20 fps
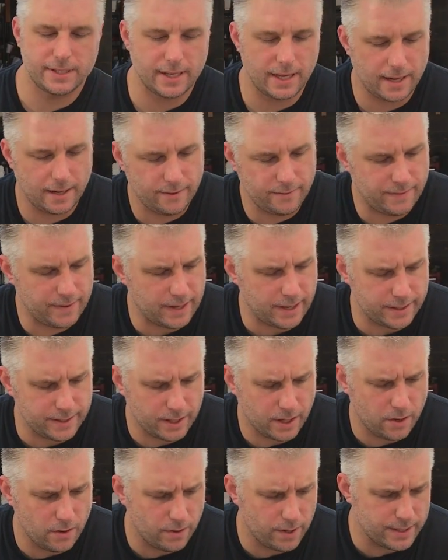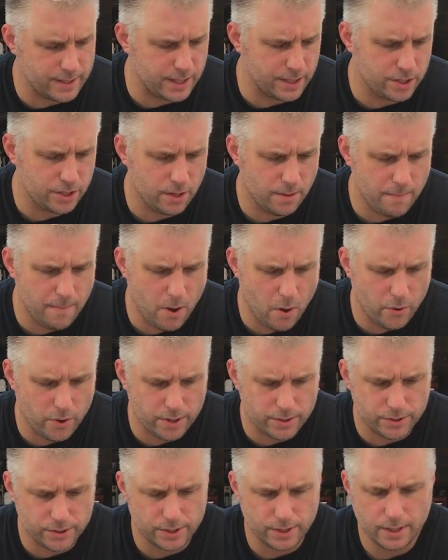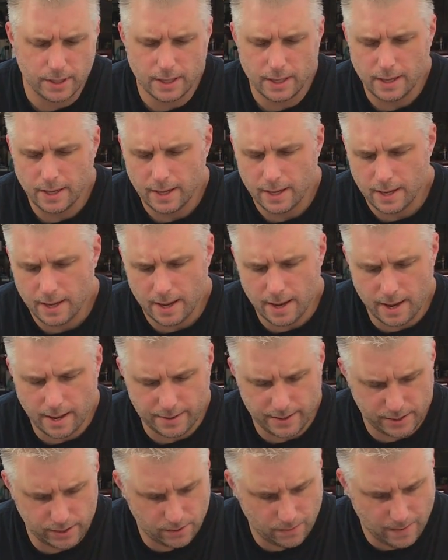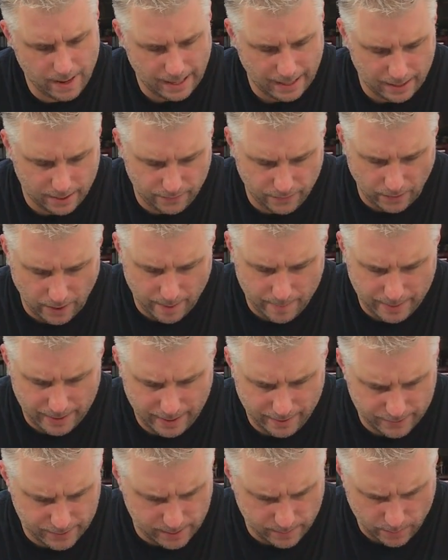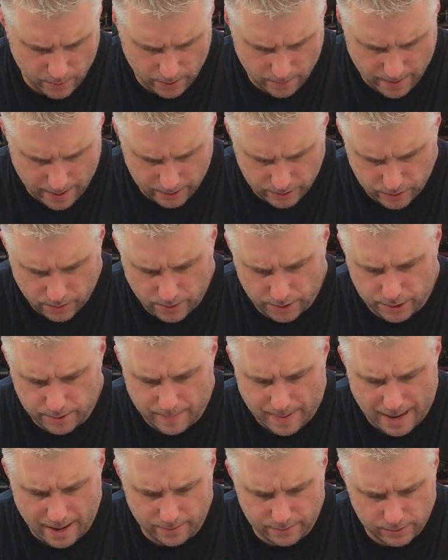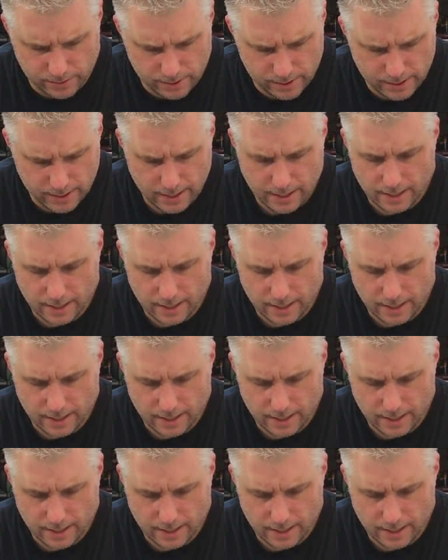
set of Dakota digital motors. These are rated for, I believe, somewhere around 200 pounds.